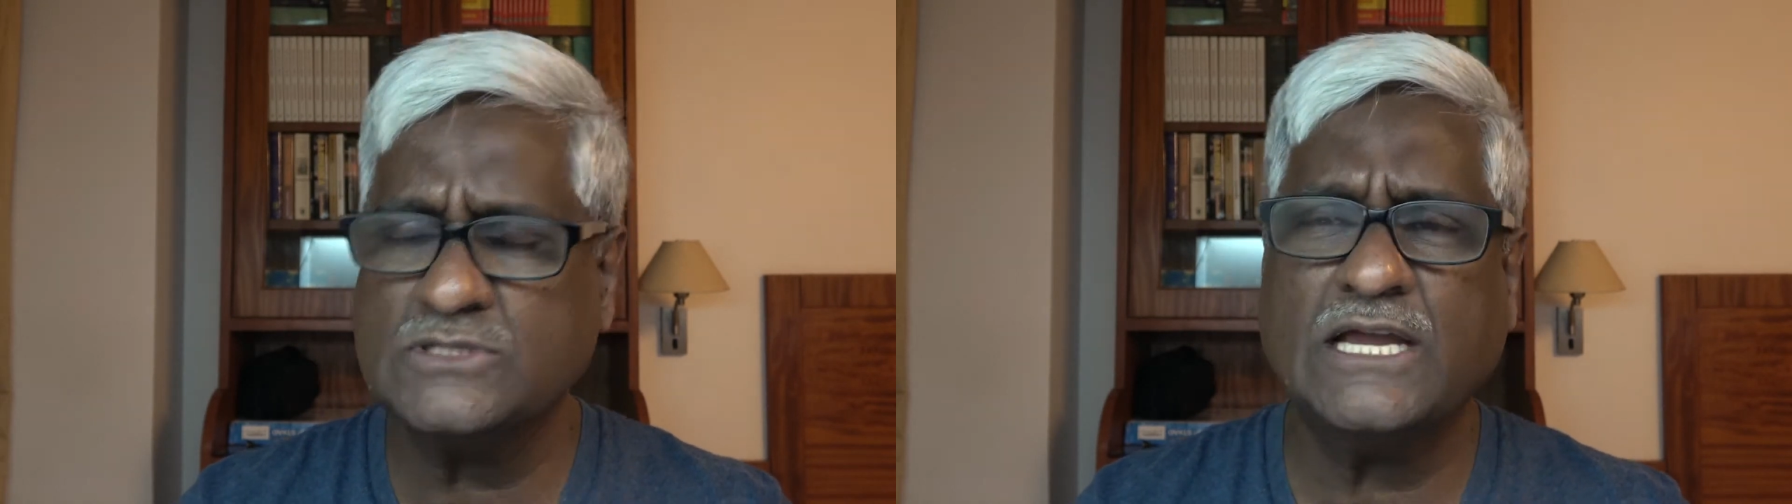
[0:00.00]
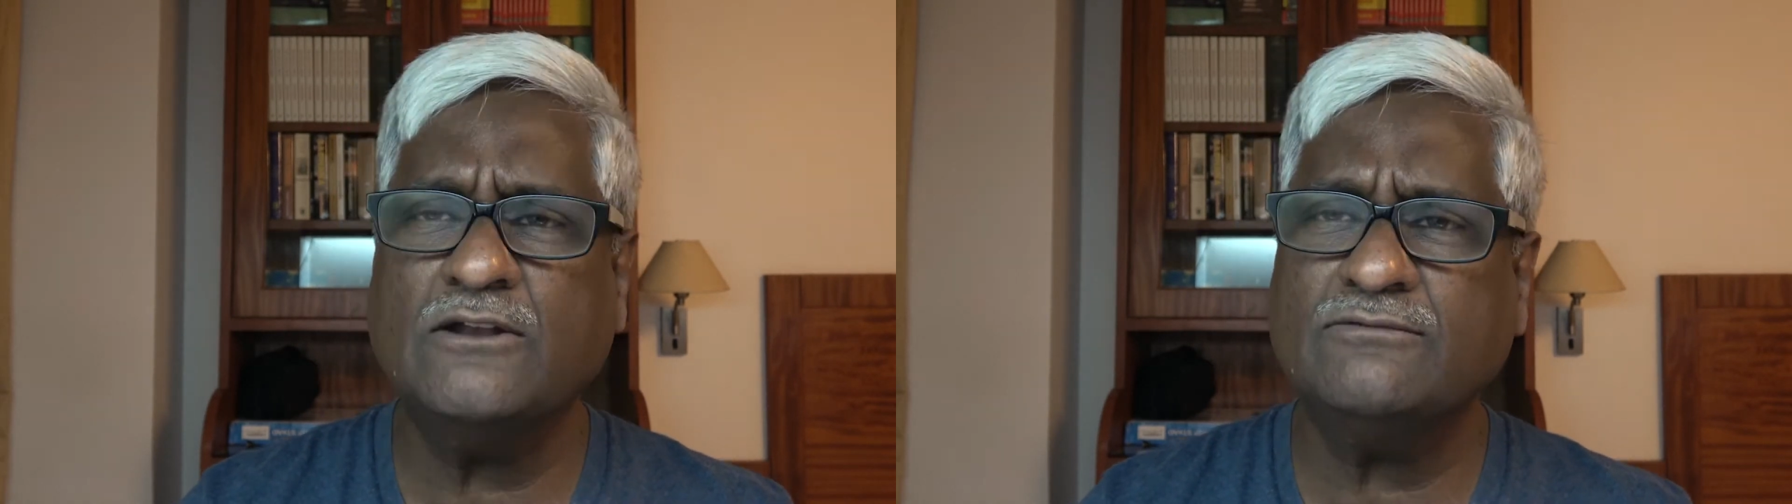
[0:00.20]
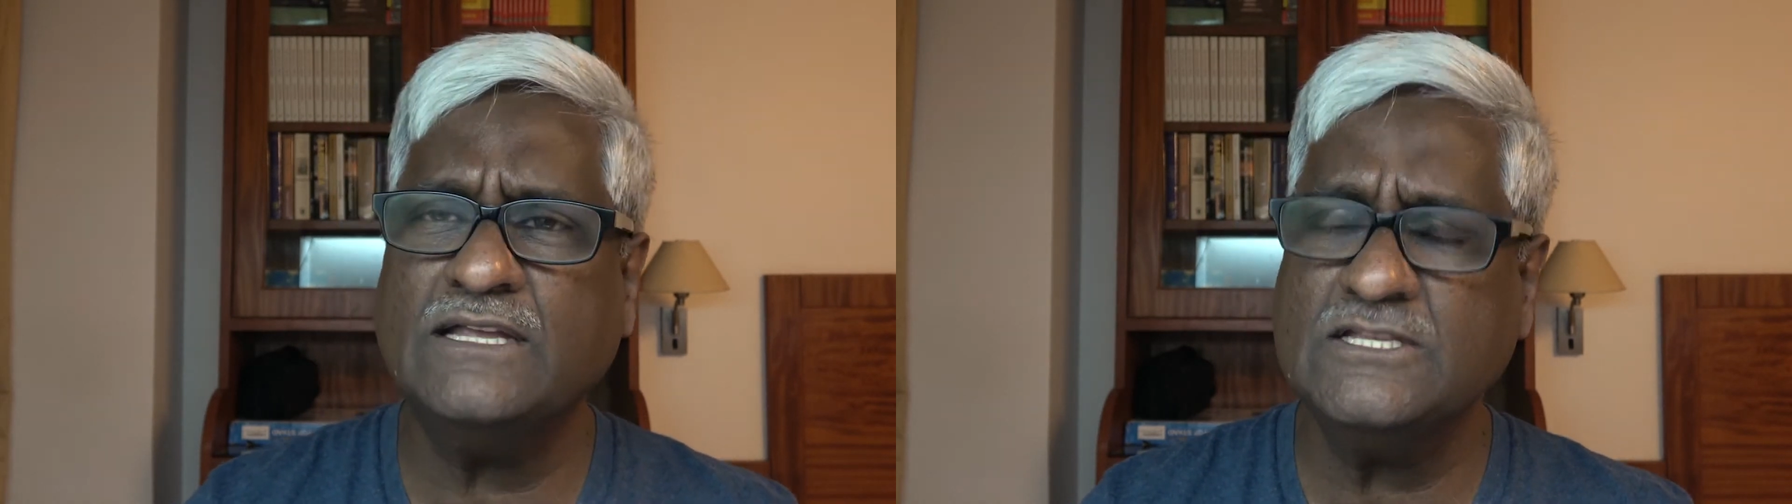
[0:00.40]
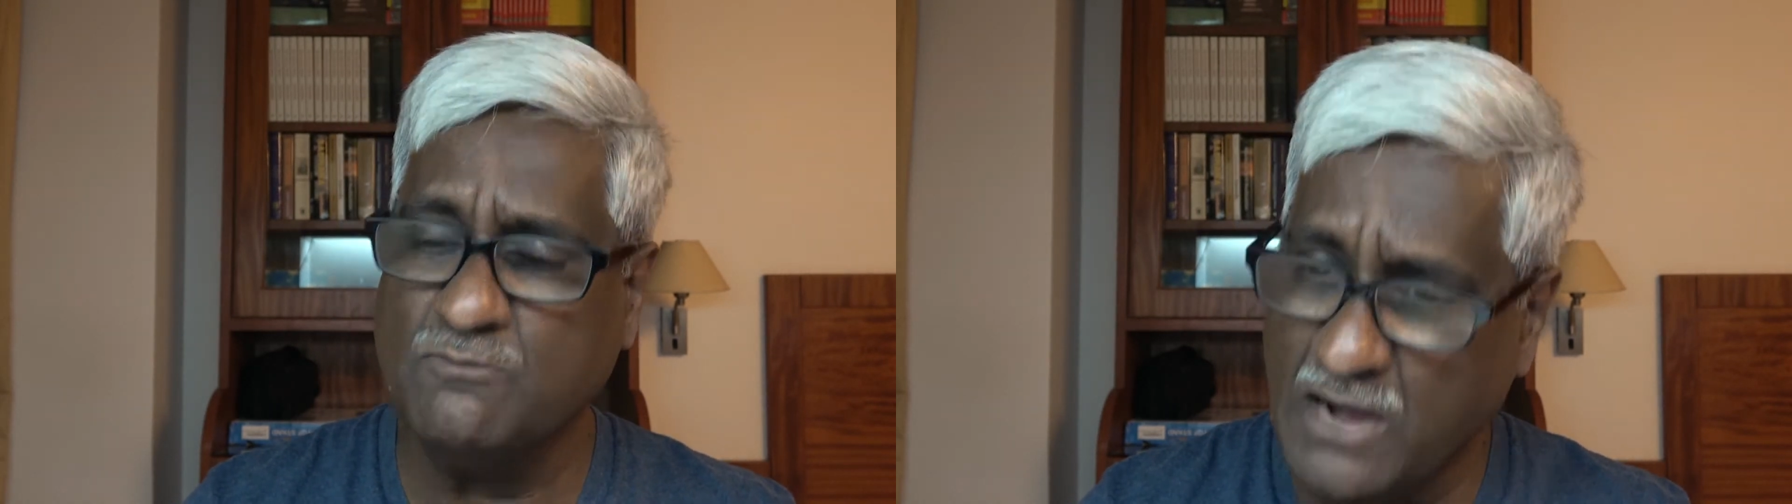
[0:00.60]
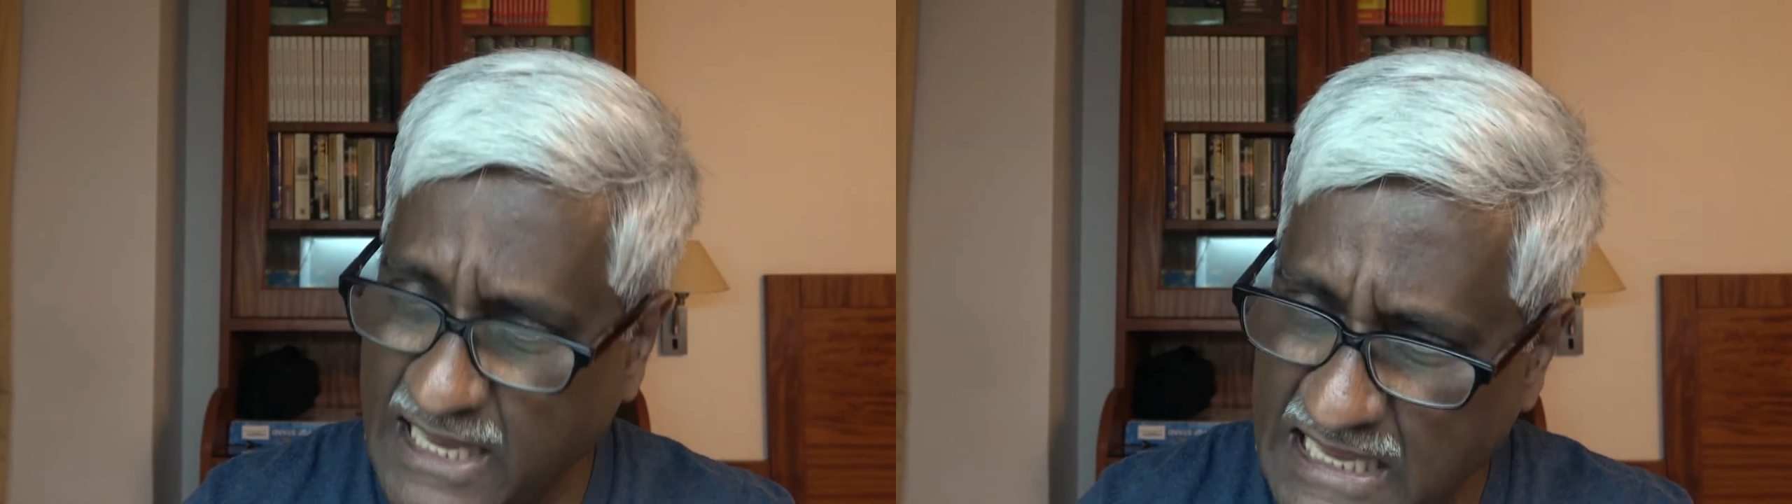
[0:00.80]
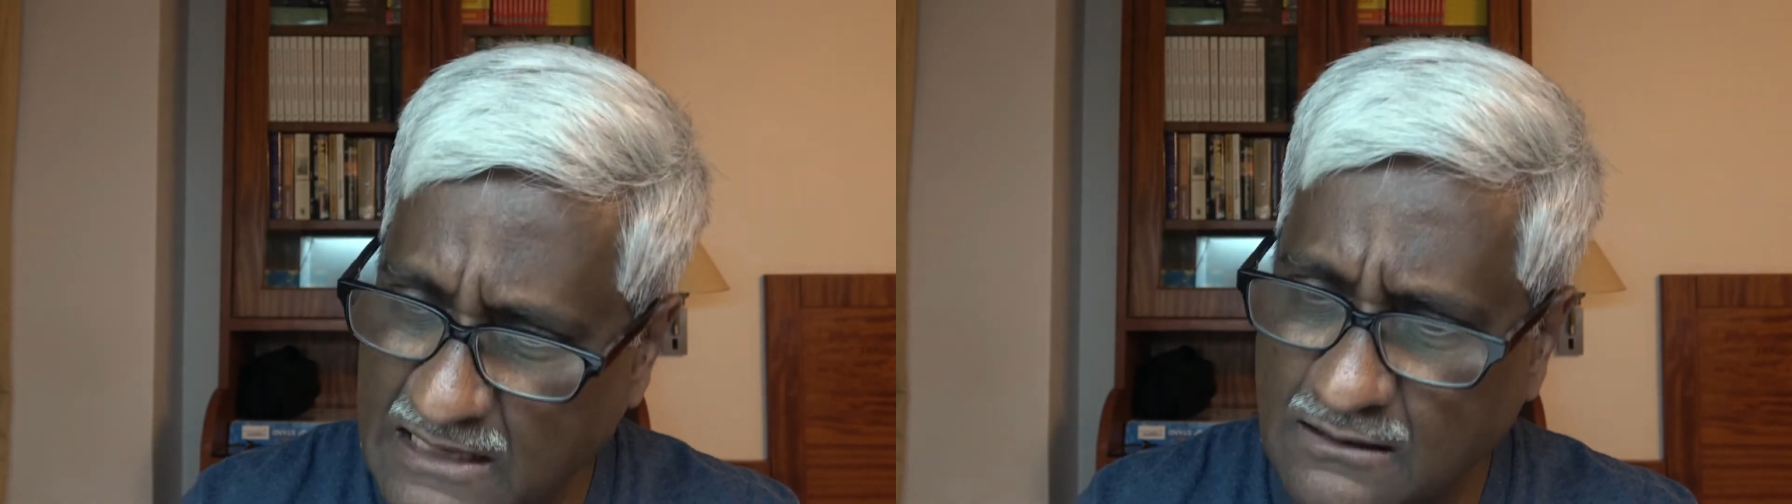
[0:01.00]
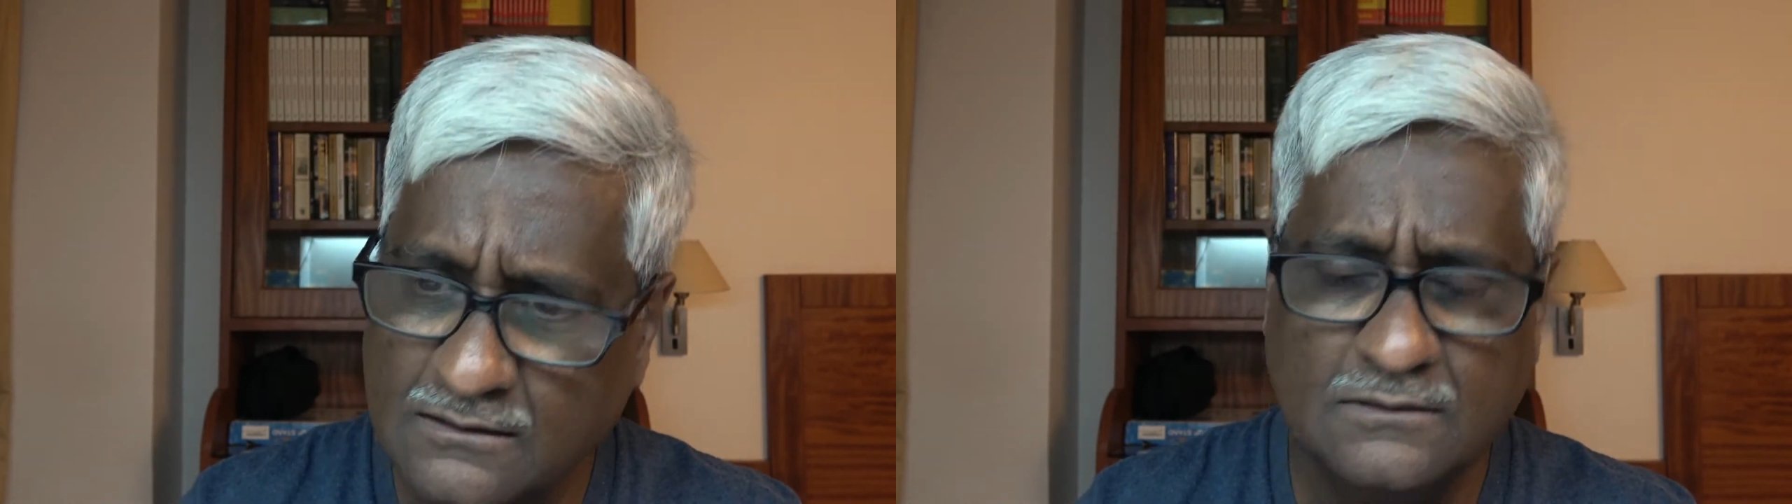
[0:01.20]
kind of things, mugging.